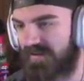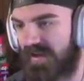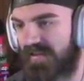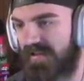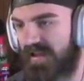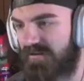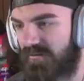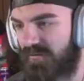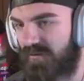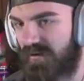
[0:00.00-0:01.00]
And I think that's
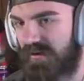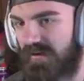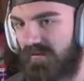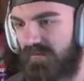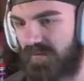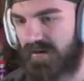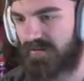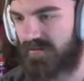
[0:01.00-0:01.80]
really freaking